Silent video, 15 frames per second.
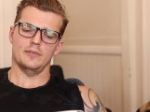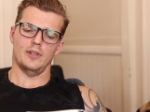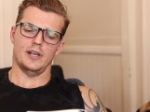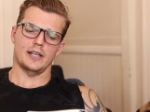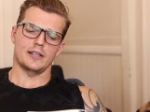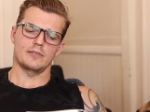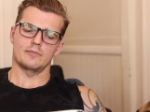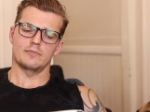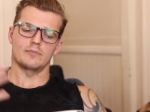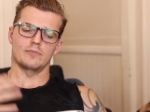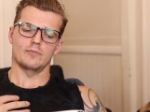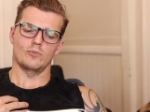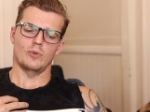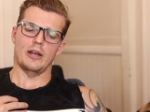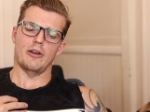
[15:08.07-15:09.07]
like
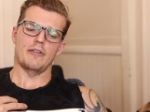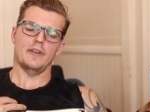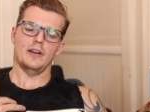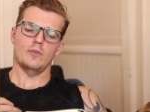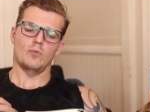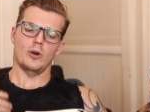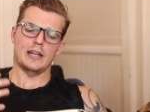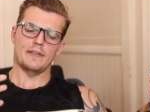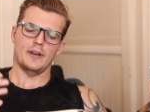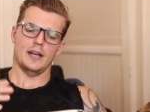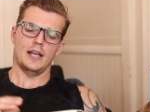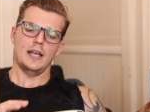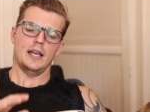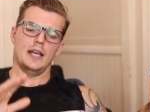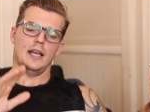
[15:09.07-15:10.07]
wherever,
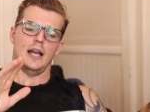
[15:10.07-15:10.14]
whatever.